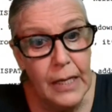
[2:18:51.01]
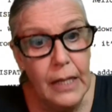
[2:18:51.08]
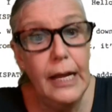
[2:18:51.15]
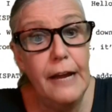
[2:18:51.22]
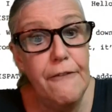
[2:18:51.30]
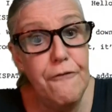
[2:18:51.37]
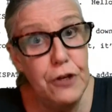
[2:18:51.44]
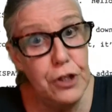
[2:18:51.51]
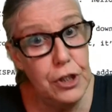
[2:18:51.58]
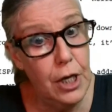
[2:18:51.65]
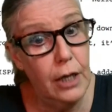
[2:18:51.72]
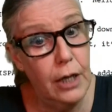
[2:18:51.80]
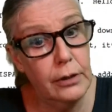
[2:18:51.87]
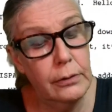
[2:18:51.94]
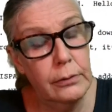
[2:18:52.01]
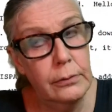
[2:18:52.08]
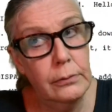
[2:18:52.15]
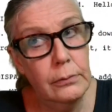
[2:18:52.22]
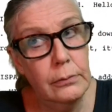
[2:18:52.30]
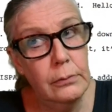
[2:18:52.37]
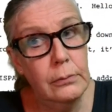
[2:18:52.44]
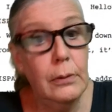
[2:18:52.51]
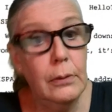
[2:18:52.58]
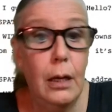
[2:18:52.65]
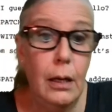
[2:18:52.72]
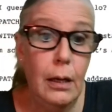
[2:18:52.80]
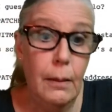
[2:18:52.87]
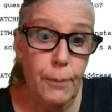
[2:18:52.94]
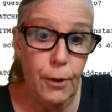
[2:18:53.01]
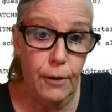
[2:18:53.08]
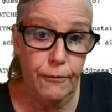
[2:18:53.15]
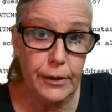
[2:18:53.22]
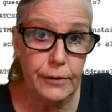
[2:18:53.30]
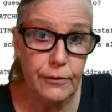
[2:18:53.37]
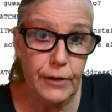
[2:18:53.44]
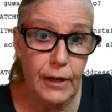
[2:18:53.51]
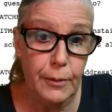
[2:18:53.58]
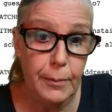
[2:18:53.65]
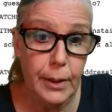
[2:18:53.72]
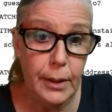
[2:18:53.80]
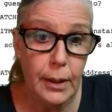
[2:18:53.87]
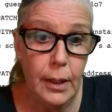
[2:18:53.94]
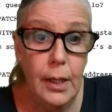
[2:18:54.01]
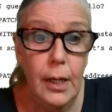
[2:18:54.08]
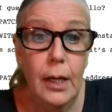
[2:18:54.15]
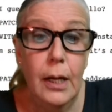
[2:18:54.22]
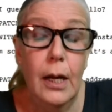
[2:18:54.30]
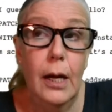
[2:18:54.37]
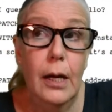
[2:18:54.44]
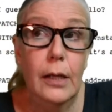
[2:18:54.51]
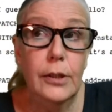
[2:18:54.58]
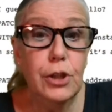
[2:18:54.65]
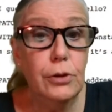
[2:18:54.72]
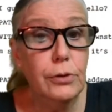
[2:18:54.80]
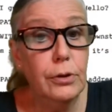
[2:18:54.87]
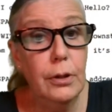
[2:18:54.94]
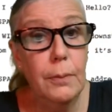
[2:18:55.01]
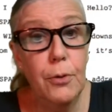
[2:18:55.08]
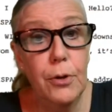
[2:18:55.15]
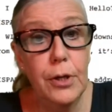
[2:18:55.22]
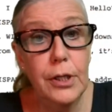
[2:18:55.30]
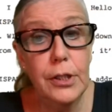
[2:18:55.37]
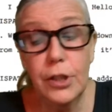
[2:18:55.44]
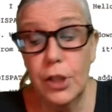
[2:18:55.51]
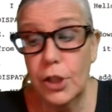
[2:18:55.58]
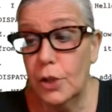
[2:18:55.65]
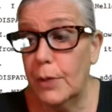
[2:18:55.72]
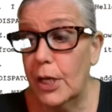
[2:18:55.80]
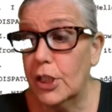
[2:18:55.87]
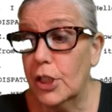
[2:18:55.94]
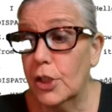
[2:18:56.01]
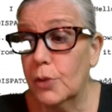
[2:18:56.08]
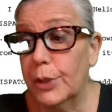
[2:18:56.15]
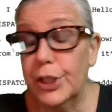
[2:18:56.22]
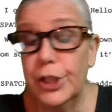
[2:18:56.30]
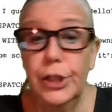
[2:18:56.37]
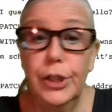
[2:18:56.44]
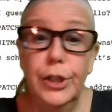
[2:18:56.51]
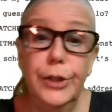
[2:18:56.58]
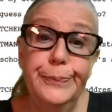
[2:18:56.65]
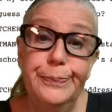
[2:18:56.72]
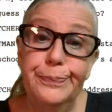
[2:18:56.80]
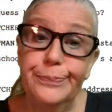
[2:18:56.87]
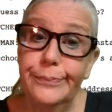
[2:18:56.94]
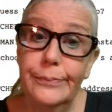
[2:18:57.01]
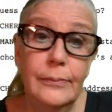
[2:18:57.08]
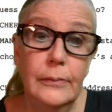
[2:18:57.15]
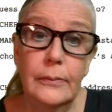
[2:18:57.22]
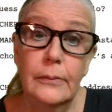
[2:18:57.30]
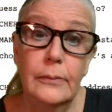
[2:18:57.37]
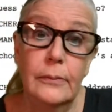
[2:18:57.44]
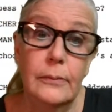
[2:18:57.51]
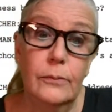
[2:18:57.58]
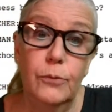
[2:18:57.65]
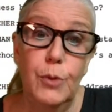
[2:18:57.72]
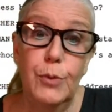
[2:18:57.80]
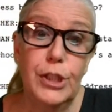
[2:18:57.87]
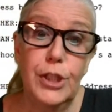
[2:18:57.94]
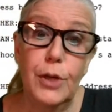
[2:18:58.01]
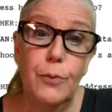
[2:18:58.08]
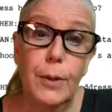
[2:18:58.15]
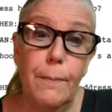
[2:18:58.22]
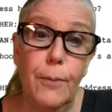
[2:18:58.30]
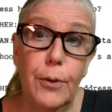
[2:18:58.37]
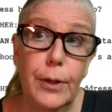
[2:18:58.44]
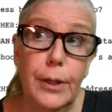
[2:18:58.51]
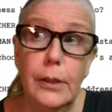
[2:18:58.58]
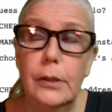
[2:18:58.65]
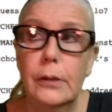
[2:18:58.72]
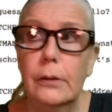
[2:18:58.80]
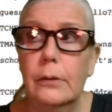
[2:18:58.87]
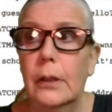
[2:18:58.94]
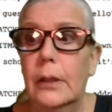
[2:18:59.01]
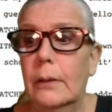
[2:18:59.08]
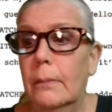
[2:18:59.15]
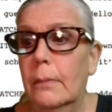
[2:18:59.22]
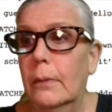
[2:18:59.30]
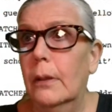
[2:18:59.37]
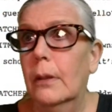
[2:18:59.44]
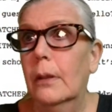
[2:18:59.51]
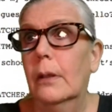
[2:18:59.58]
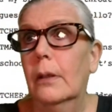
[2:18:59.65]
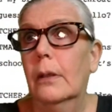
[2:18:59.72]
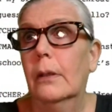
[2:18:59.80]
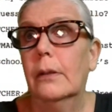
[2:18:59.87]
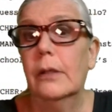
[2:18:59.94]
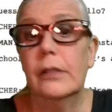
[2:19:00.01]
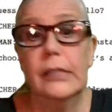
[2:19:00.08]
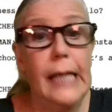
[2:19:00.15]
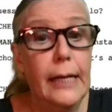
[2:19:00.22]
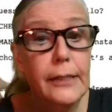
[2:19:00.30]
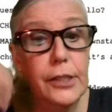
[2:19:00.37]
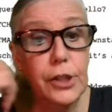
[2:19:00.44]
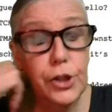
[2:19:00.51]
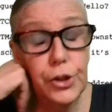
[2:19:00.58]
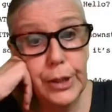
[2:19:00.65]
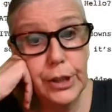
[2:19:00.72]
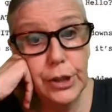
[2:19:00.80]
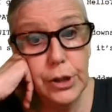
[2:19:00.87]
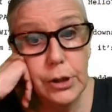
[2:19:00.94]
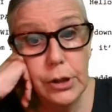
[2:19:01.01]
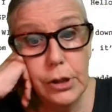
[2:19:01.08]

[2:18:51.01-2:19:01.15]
Life is not perfect for everybody. Um, children are born into situations which you know we wish they weren't born into. Um, they're sad situations.